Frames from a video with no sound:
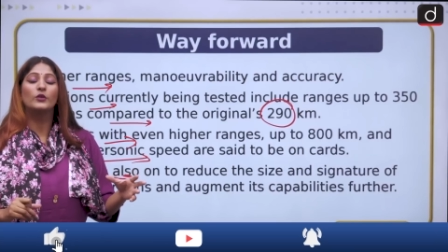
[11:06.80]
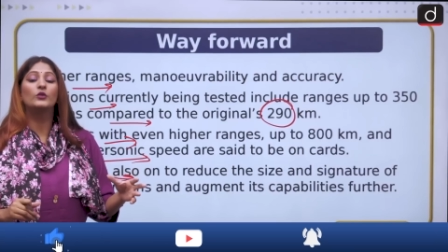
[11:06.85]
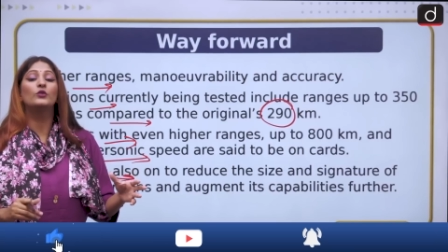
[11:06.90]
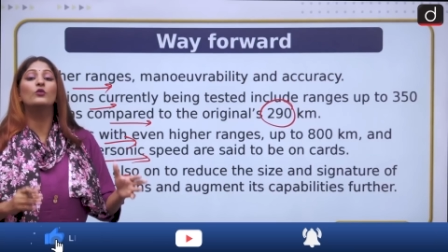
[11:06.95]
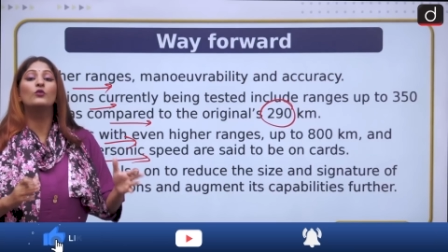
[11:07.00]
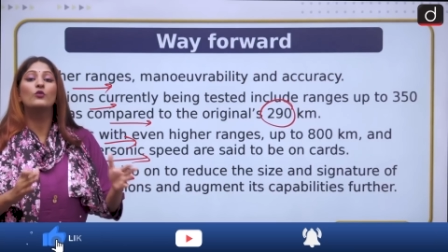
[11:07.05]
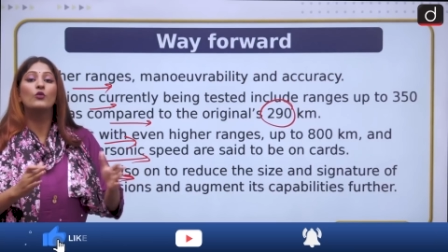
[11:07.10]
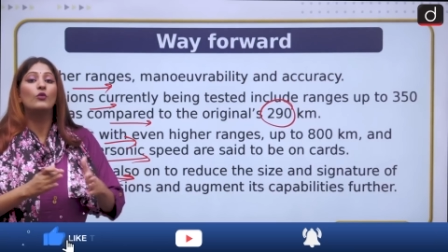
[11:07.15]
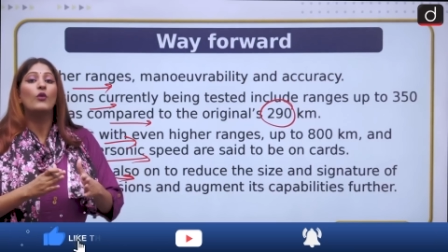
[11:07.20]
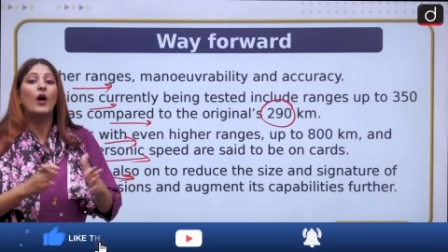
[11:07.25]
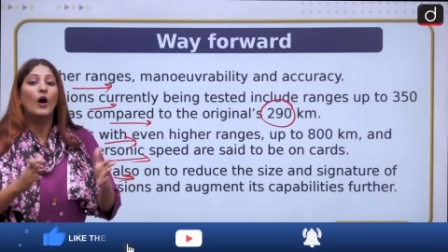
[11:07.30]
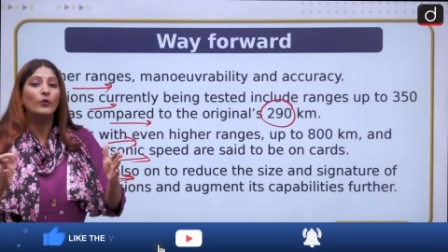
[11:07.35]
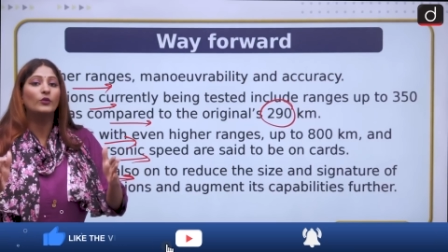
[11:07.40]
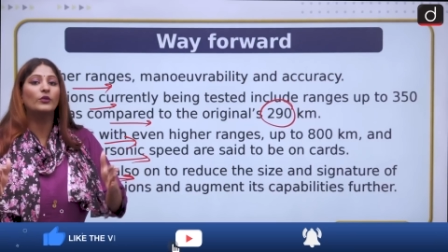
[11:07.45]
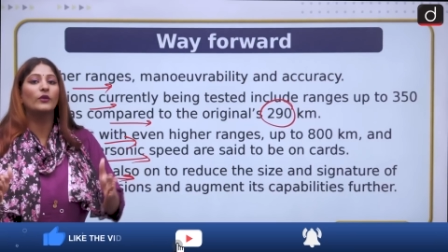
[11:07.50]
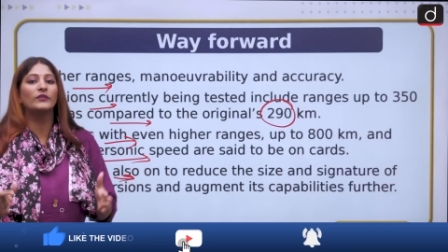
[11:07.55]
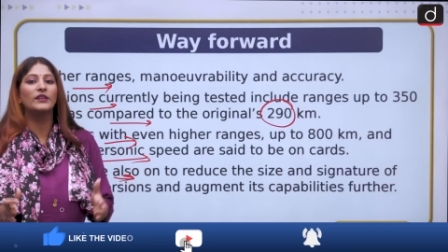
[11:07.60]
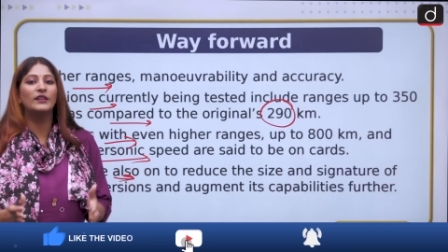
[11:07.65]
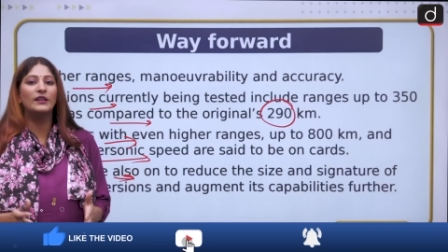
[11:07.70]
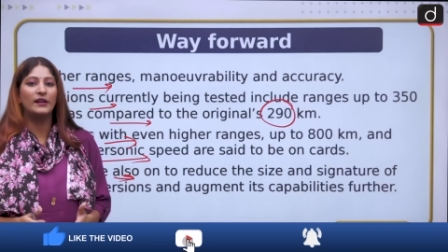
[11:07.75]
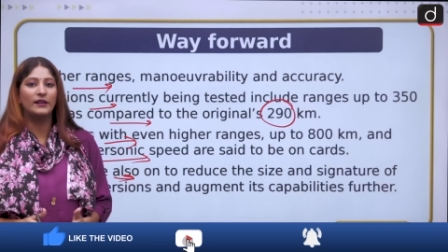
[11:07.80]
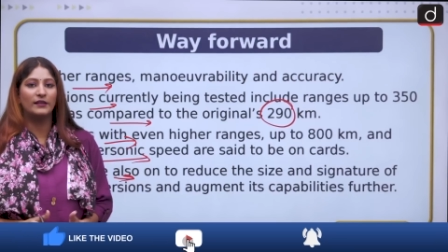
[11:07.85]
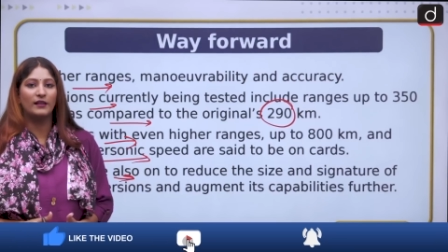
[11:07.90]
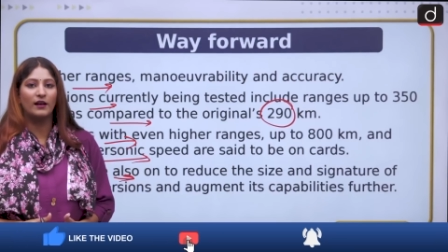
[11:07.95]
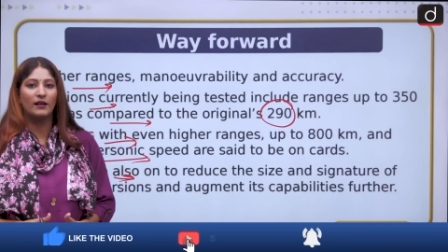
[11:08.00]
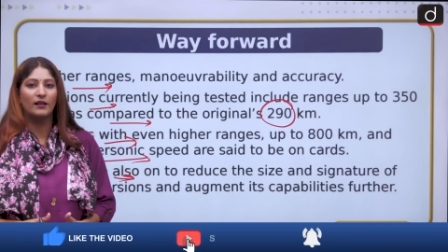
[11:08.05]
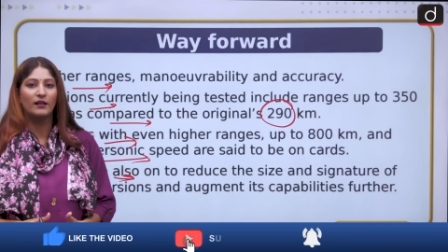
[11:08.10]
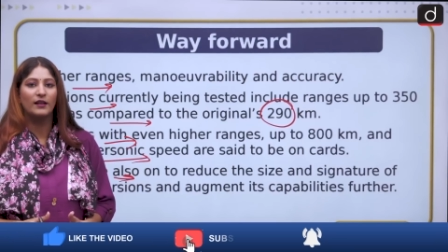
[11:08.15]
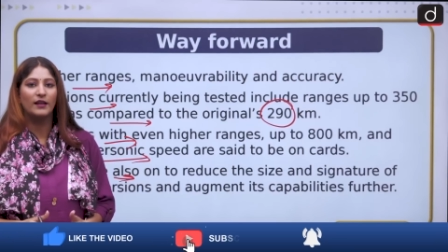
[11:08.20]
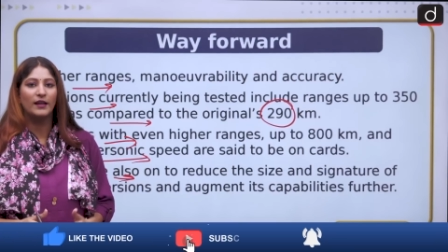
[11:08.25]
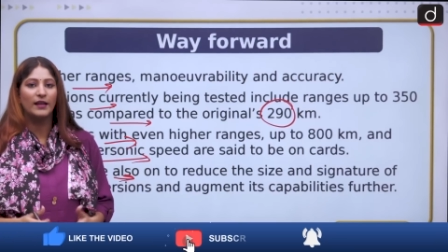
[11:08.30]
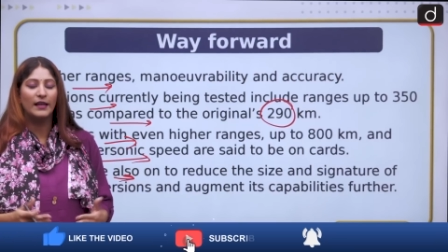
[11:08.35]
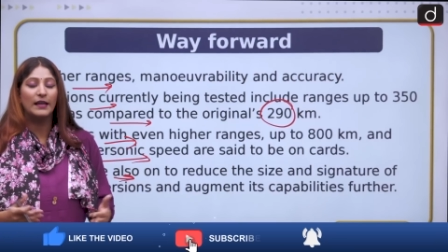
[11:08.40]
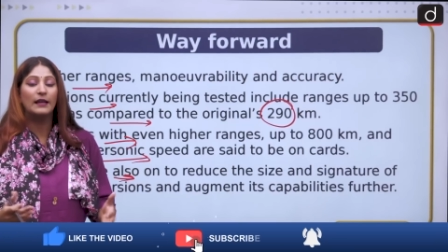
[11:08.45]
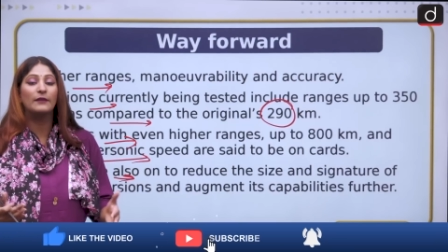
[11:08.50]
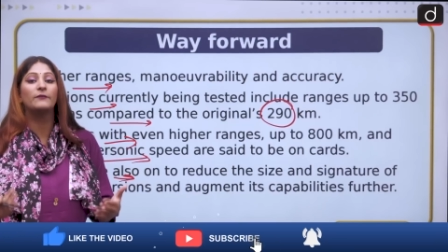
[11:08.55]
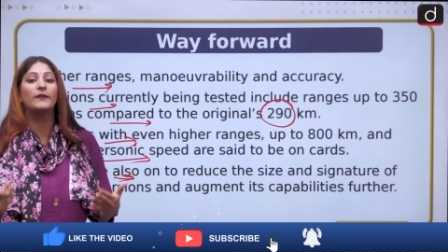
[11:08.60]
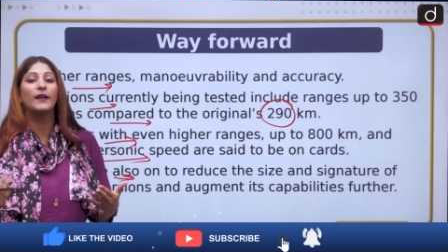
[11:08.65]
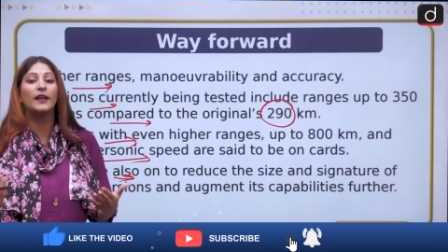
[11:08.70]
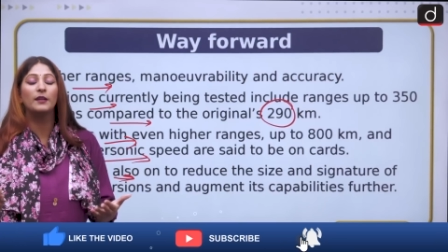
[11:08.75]
to go out of the radar
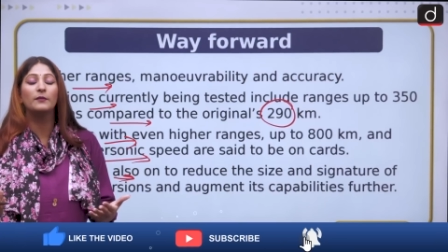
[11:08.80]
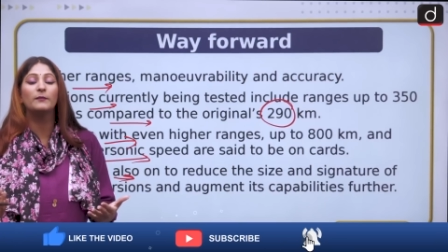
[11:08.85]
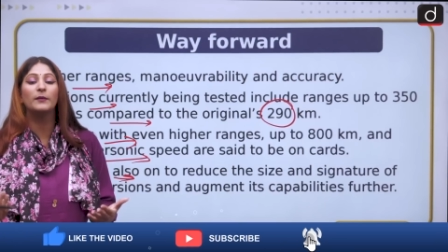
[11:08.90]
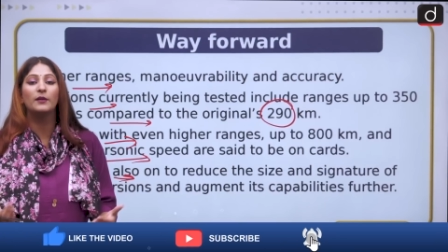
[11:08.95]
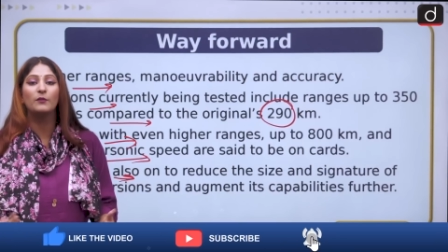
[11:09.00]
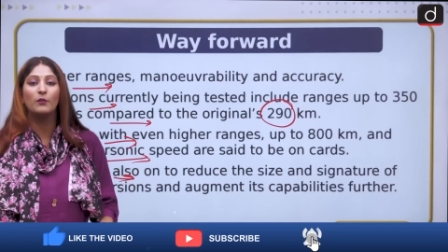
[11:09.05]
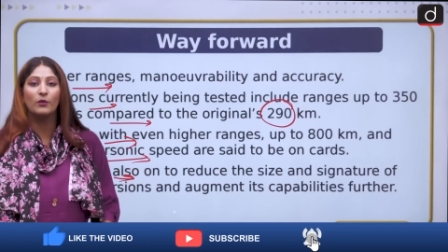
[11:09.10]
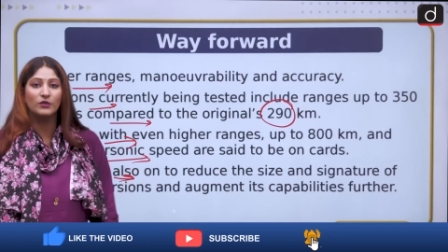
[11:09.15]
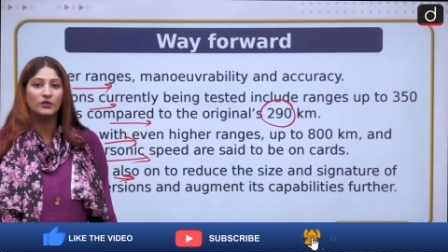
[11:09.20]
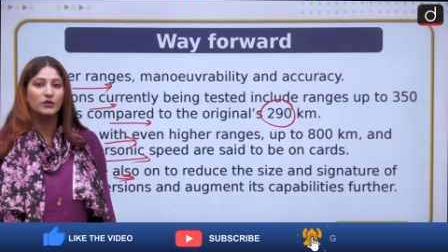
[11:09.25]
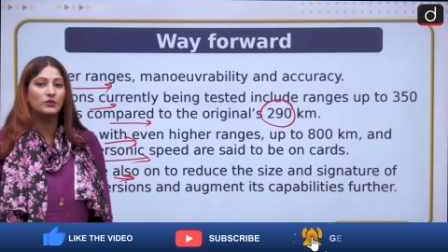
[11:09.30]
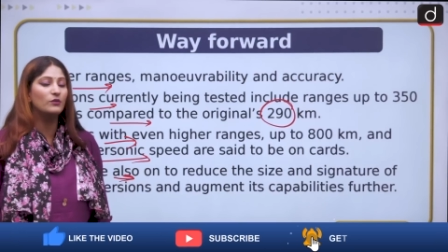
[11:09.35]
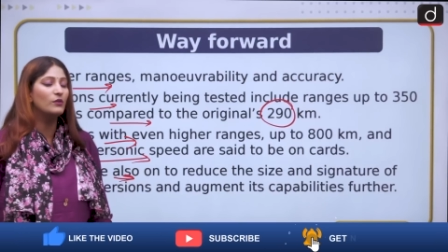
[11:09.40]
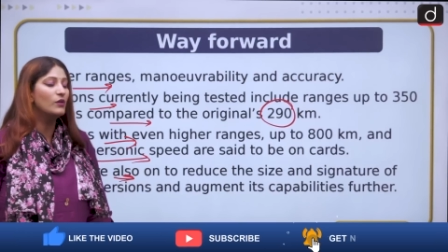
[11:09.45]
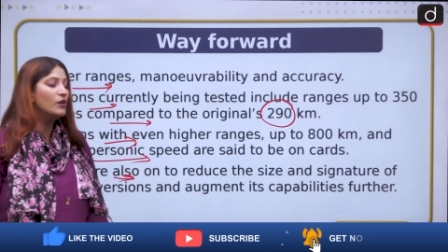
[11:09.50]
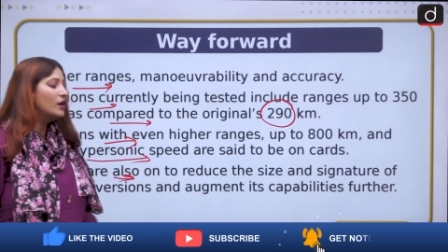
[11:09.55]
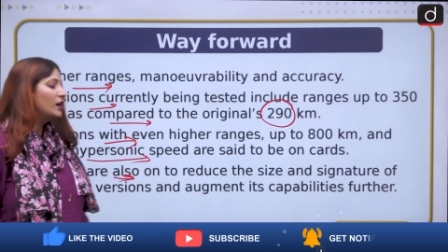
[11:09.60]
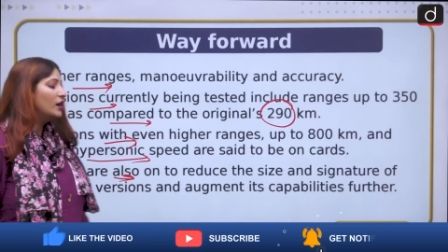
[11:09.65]
if anybody wants to